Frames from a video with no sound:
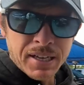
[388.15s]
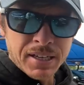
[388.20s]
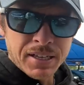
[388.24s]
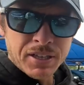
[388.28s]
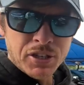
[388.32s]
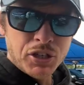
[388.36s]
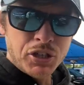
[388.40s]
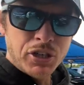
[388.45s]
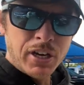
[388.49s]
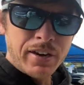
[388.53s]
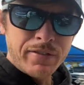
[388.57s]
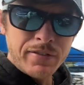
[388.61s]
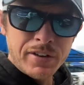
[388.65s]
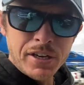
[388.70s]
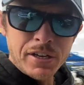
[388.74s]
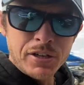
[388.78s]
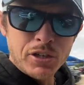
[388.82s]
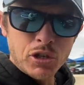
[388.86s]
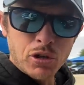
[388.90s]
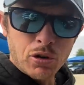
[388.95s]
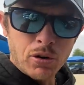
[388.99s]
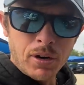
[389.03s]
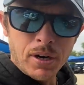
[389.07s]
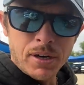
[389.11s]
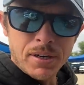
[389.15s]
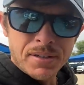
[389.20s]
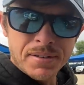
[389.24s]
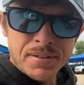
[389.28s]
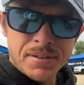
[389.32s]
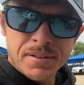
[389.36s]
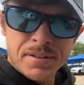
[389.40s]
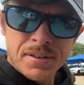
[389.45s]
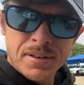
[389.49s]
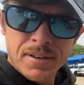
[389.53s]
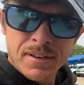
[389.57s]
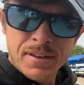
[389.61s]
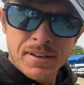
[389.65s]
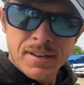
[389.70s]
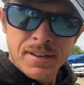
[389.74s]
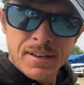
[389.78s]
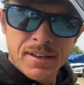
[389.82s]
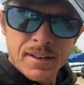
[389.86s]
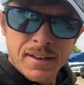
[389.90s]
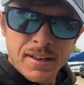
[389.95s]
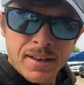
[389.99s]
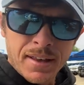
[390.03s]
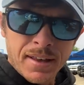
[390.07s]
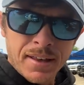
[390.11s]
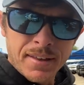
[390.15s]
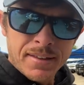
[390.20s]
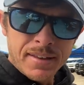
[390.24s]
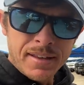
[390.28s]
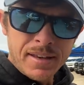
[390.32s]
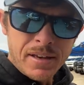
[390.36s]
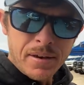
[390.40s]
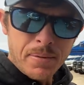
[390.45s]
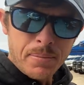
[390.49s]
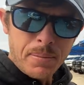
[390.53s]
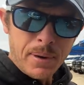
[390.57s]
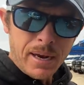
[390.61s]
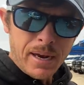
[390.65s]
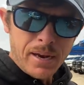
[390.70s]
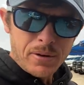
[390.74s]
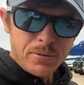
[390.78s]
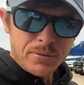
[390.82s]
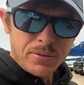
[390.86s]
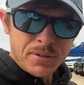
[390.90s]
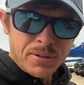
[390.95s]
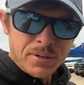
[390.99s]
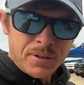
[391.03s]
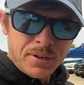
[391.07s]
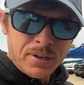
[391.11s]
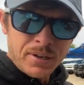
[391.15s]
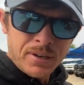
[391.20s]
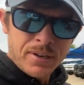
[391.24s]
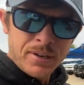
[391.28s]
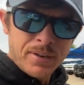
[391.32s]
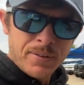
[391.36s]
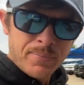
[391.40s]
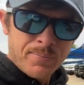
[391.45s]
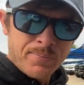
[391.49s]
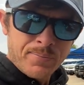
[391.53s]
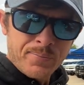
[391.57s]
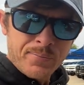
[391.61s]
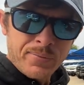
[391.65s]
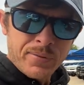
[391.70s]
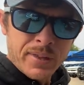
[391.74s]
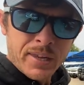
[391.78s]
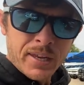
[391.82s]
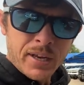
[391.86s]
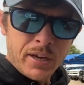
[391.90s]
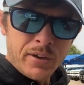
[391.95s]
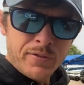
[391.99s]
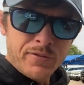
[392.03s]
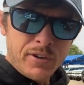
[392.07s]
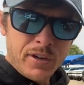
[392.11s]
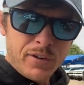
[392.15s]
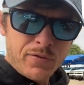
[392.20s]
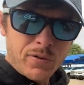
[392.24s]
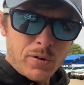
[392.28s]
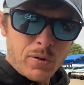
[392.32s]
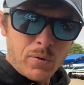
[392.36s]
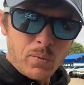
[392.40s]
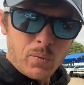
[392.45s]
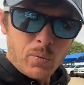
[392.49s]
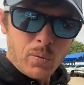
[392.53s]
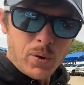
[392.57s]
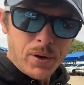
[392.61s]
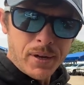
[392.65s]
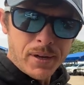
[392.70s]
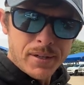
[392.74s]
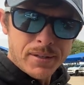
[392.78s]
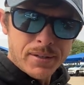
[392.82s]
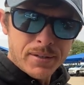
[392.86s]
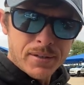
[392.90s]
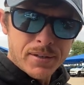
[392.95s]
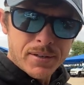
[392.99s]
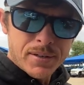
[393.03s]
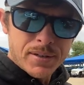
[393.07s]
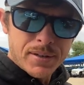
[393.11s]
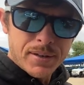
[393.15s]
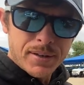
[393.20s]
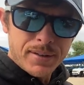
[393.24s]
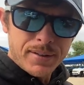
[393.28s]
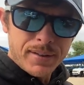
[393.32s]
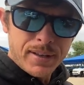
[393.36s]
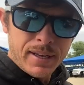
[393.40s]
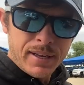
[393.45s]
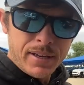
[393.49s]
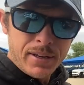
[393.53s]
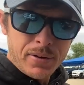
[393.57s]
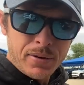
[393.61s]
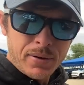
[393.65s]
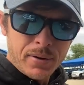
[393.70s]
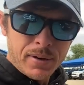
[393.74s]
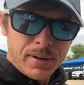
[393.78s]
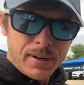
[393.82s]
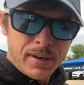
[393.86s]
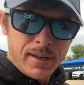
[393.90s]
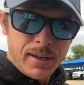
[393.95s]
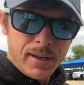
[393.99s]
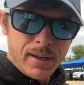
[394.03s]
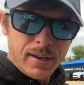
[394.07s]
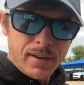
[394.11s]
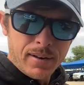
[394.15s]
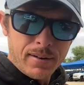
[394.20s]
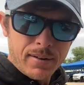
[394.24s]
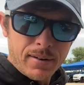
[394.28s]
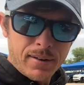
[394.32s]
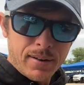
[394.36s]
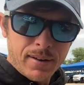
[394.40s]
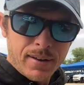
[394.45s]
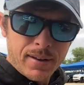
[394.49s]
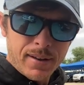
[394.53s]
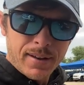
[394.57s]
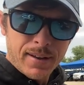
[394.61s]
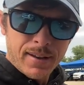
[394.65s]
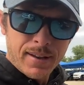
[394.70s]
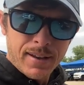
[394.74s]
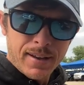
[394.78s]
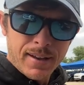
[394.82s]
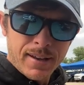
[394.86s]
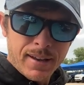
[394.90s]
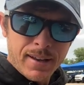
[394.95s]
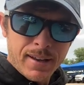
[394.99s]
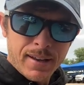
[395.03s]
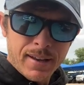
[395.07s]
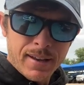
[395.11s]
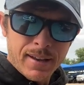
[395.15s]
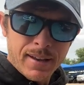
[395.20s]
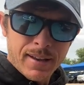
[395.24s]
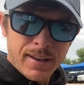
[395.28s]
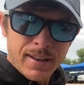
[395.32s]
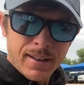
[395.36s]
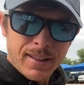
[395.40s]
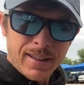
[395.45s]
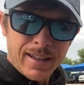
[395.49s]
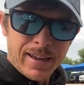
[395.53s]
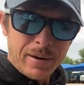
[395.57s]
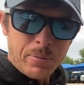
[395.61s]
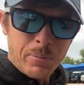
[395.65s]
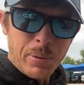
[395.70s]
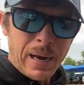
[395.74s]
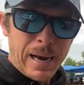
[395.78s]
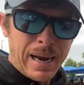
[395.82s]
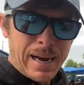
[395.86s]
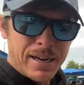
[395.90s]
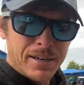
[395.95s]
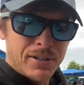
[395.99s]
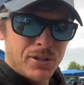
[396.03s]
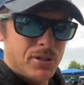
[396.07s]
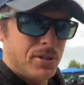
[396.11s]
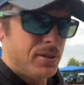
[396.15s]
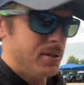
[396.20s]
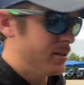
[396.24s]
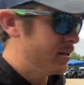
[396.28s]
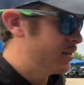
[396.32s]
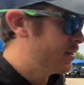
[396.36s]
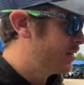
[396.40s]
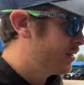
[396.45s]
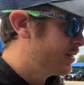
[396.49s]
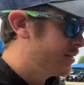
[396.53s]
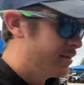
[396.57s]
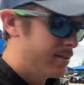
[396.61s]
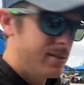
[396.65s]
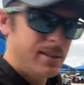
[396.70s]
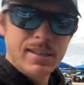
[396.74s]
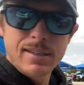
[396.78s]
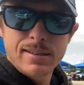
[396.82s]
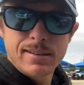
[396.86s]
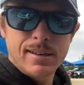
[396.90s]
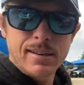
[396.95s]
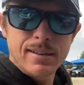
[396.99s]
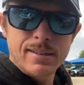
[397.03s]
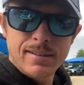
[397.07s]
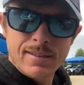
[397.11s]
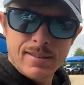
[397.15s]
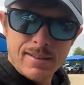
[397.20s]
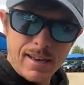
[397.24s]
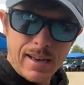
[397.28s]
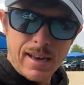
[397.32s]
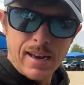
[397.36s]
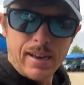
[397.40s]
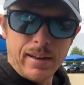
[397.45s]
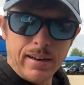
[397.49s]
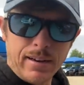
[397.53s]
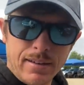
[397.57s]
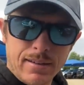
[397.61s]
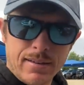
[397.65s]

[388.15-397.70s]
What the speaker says: Chevy trucks. The amount of different ones that you can get, like packages, is insane.